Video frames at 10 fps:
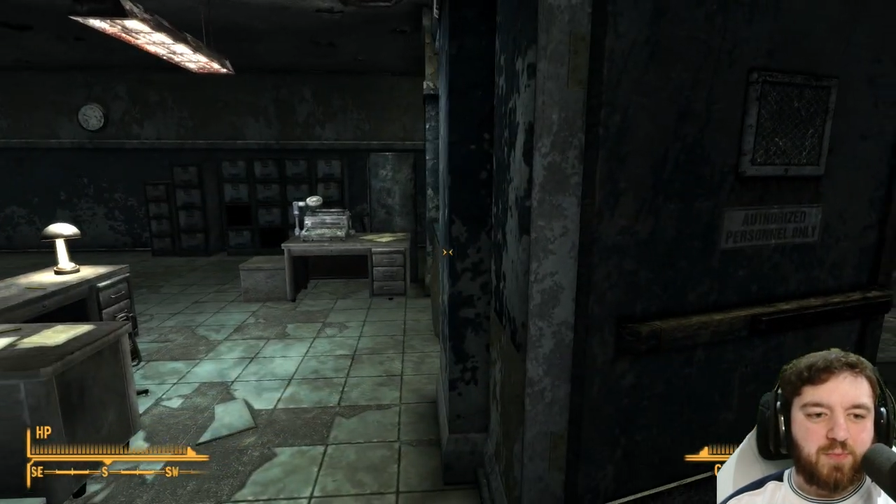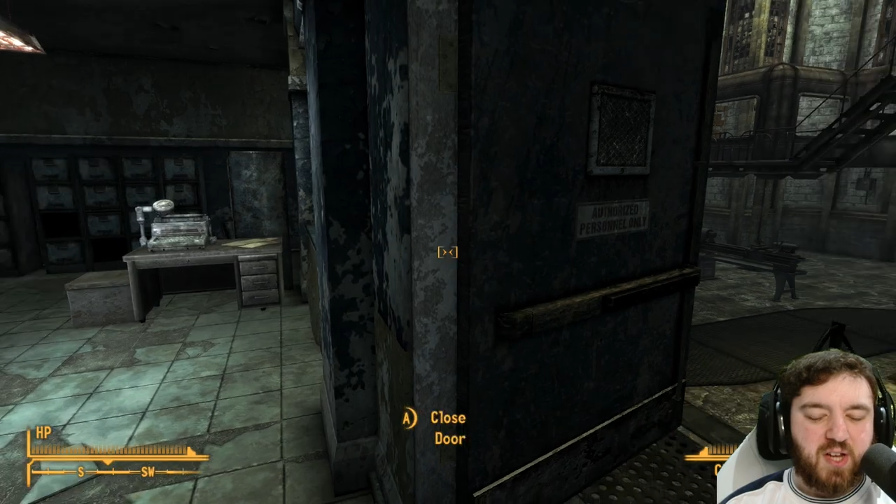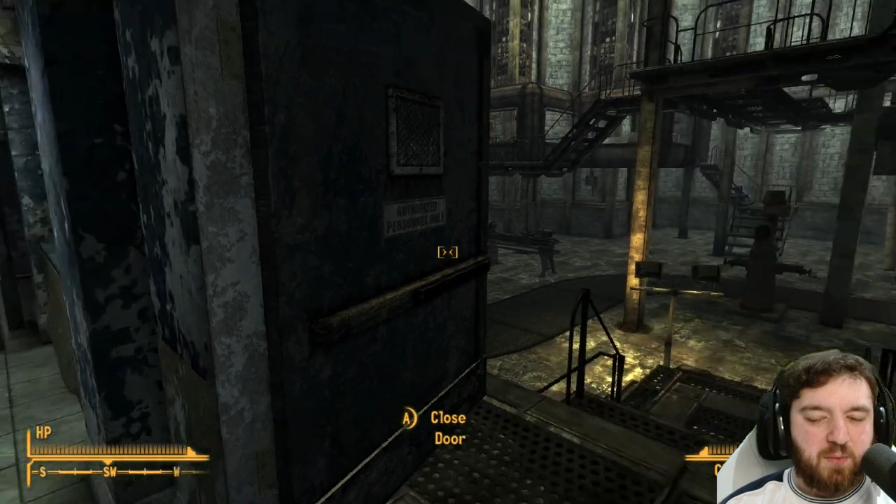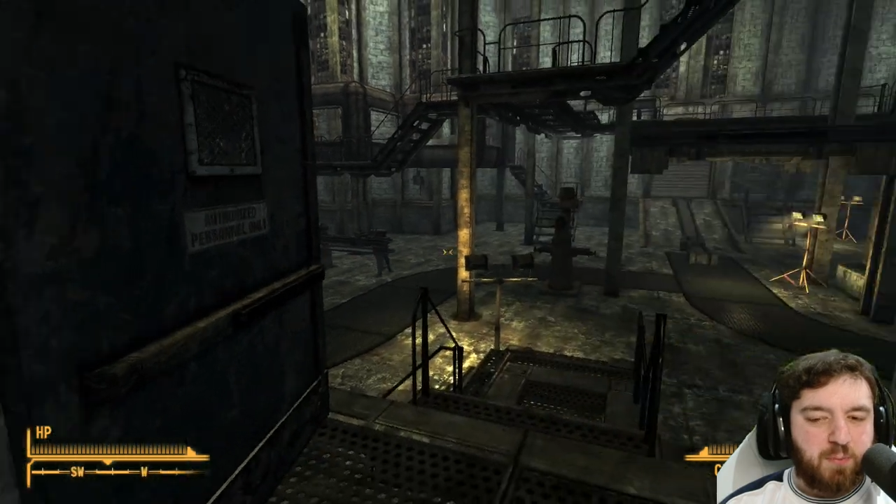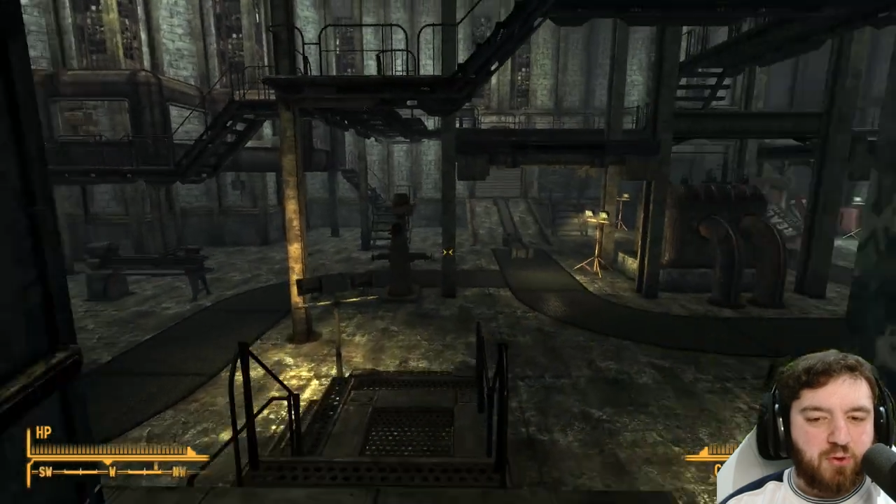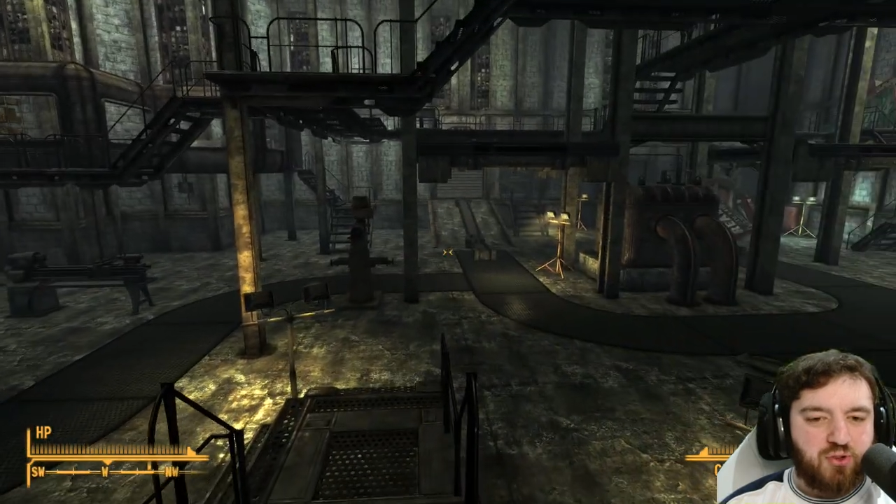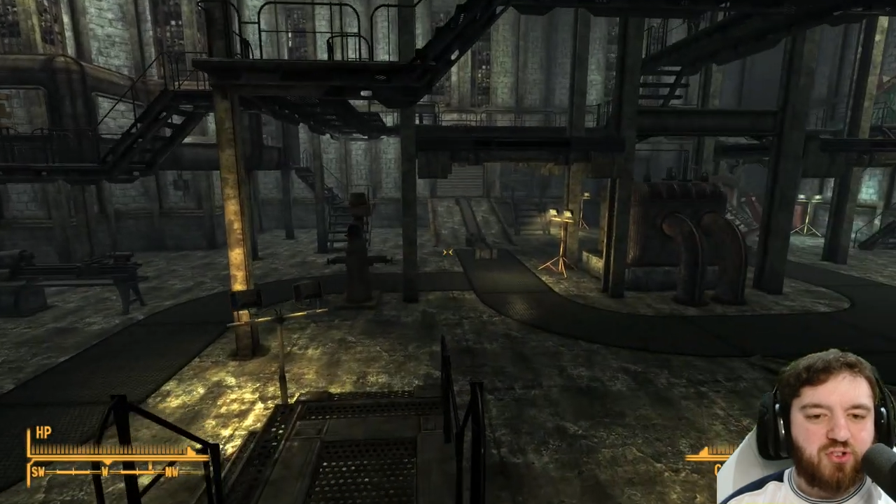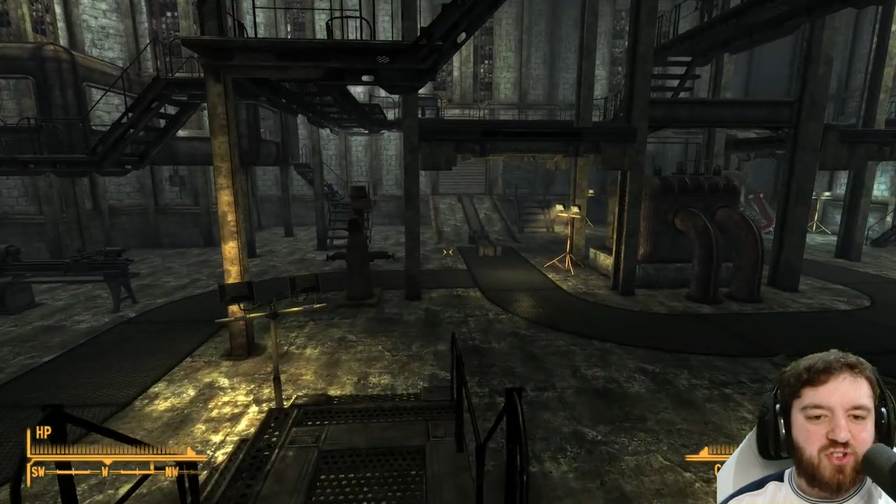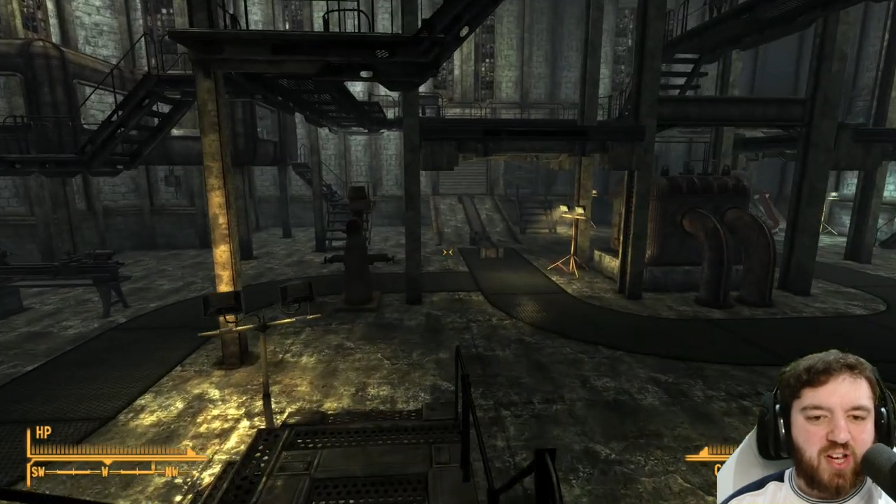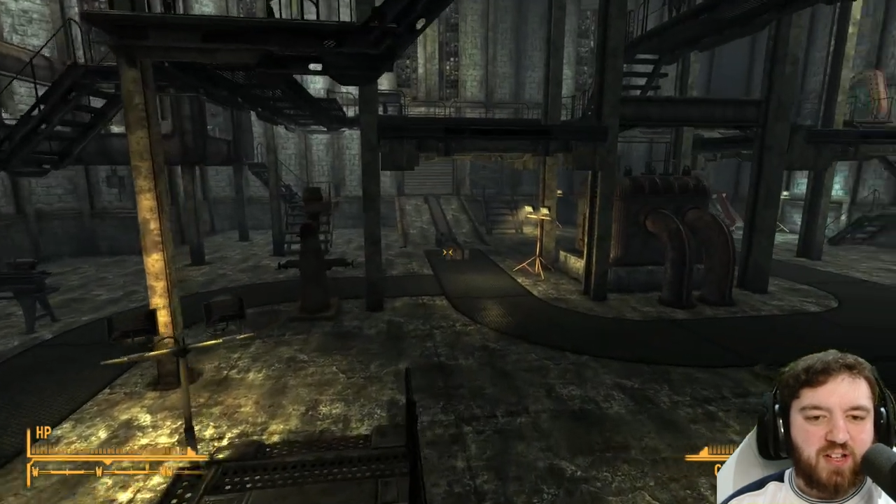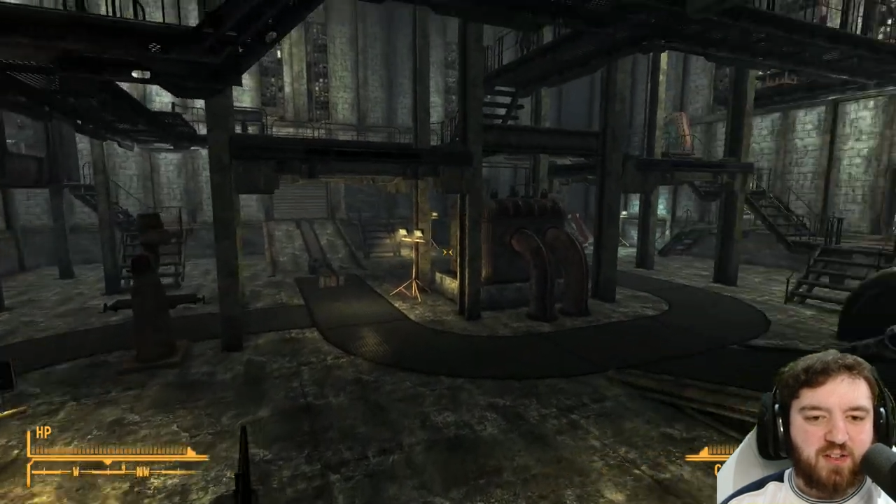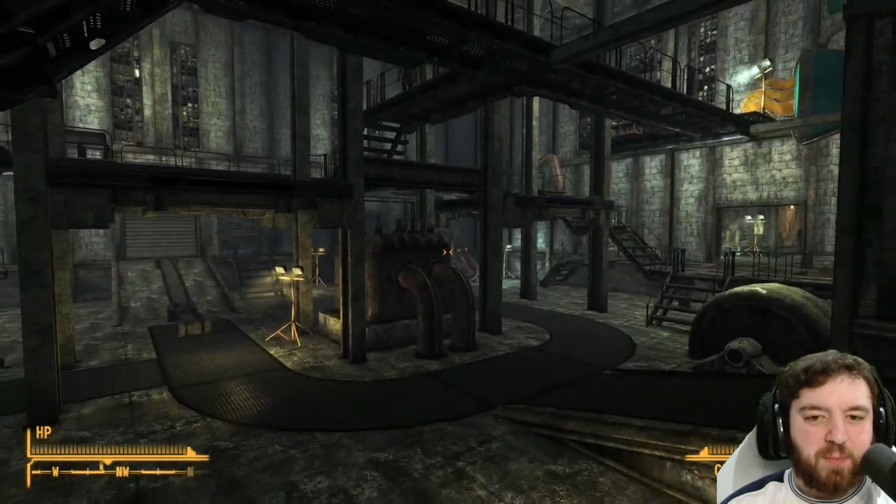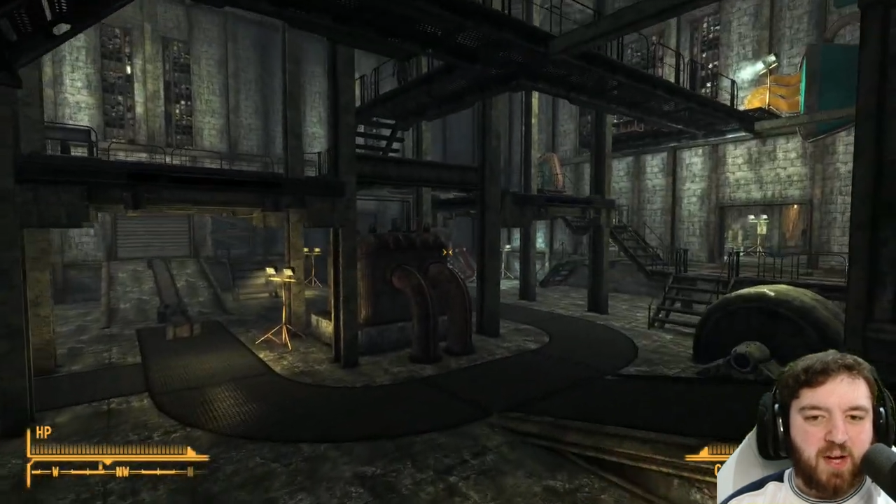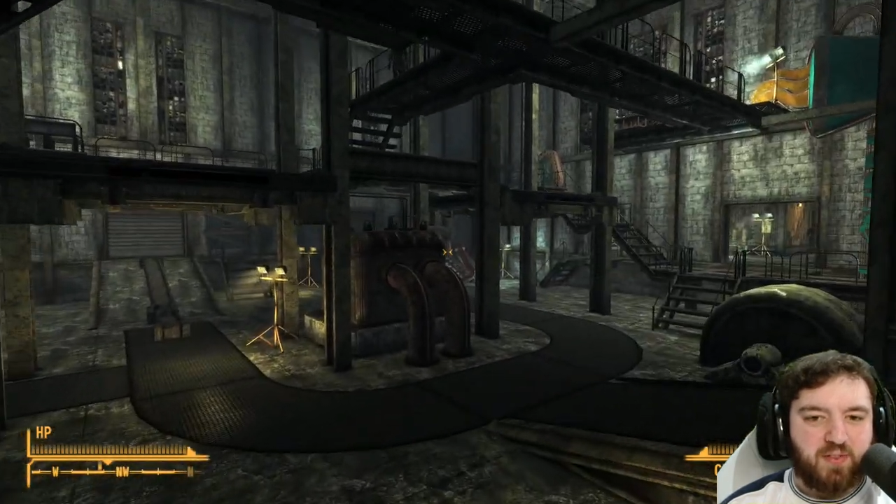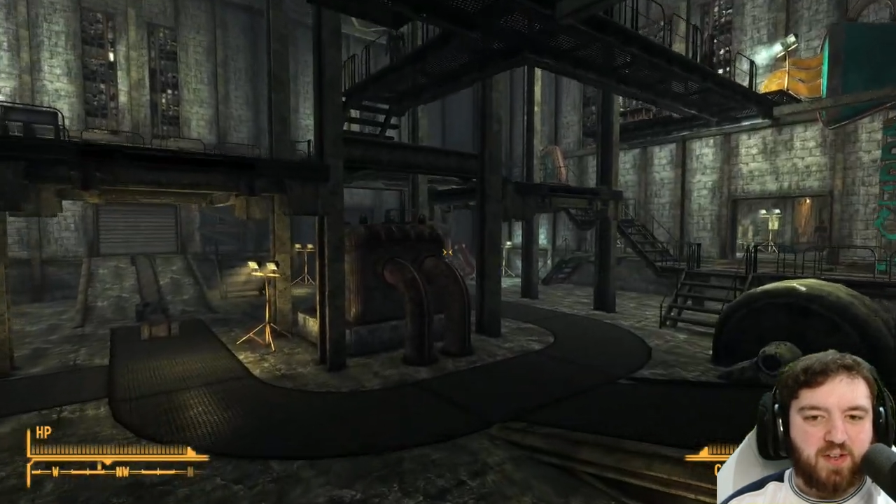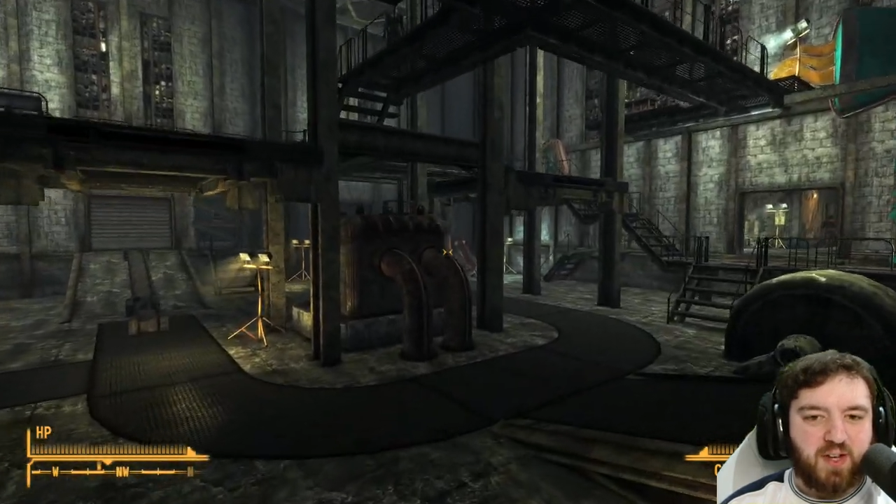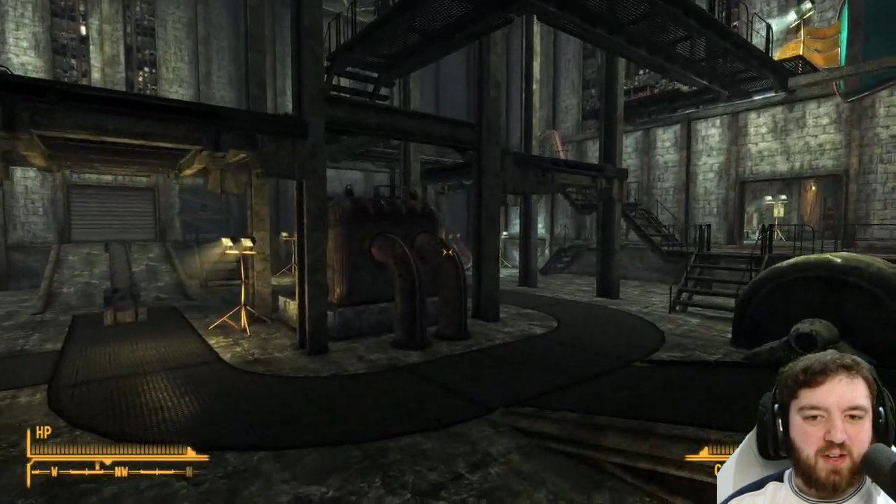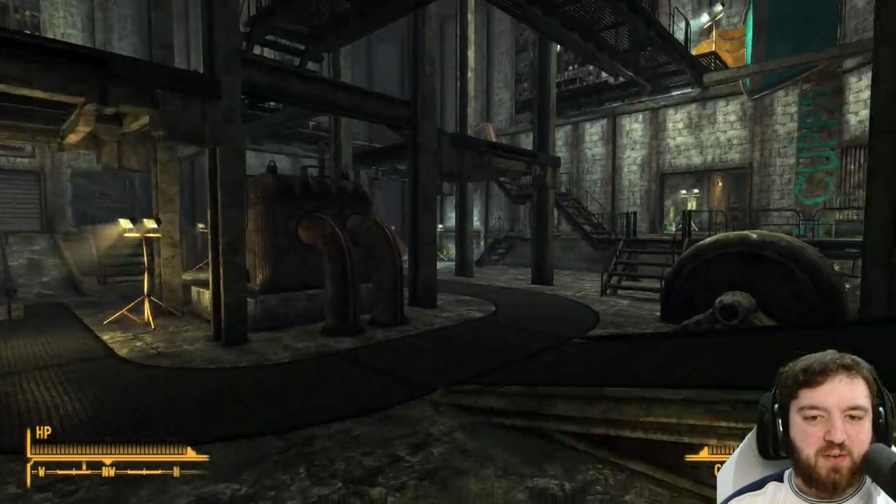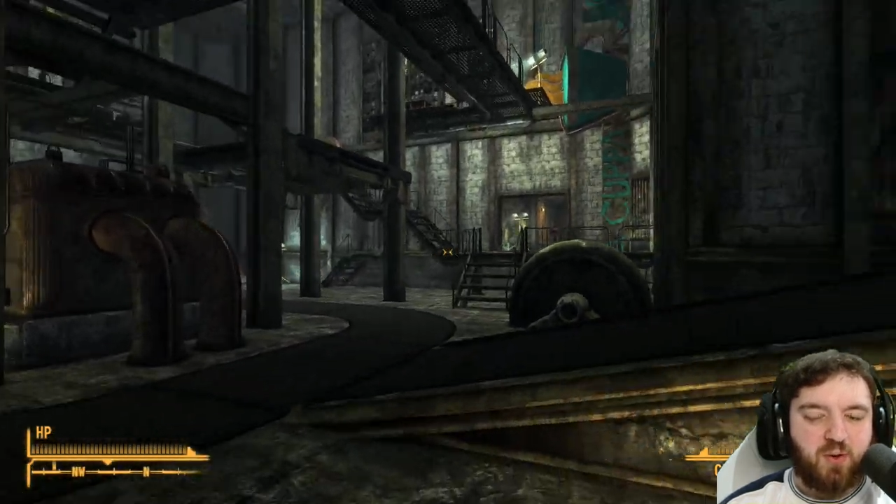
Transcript: did produce signs back in the day,